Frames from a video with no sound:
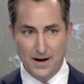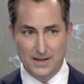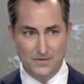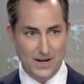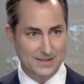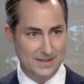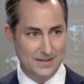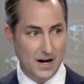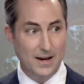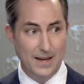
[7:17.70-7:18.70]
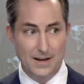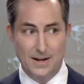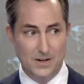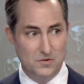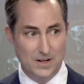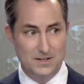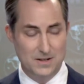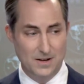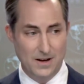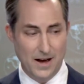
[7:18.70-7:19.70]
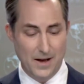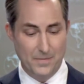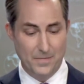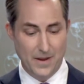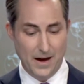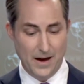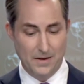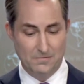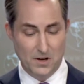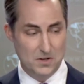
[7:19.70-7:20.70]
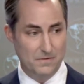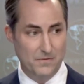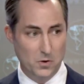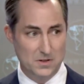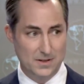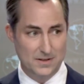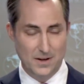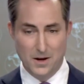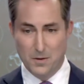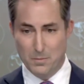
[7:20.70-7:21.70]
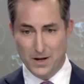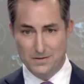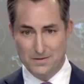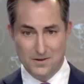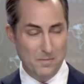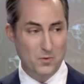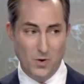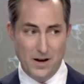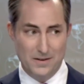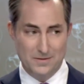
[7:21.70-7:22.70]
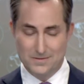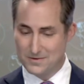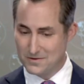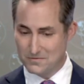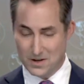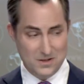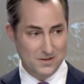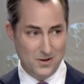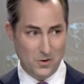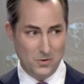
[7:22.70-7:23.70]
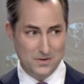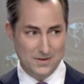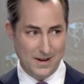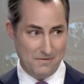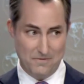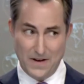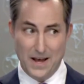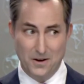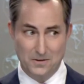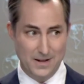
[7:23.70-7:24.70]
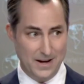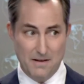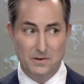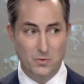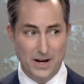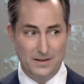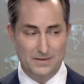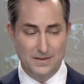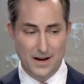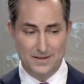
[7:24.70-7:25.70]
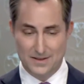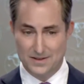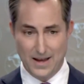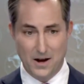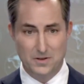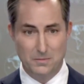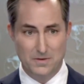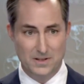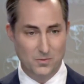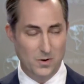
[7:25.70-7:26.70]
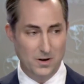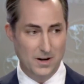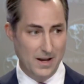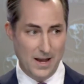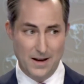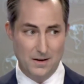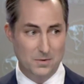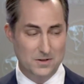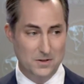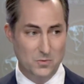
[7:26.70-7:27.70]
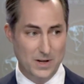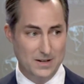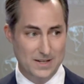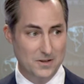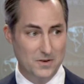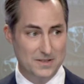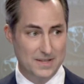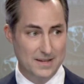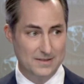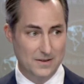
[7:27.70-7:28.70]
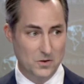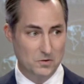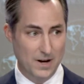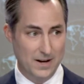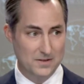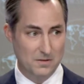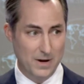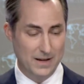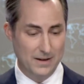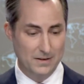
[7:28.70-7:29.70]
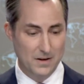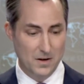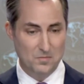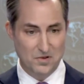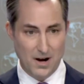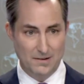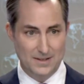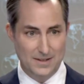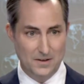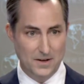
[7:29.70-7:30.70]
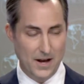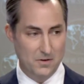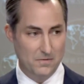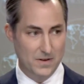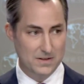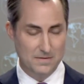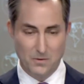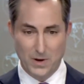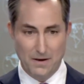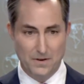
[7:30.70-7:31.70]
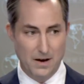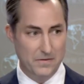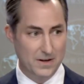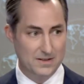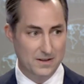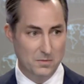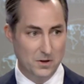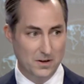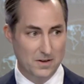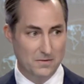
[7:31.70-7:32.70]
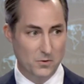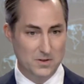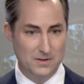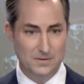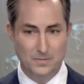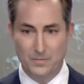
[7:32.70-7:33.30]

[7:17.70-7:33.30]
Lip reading: is facing dug-in, entrenched Russian forces. But number one, Russia's goals have failed in every way since the outcome of this war. And number two, we continue to assess that the Ukrainians are making progress in their counteroffensive, and we have confidence in the ability of their forces.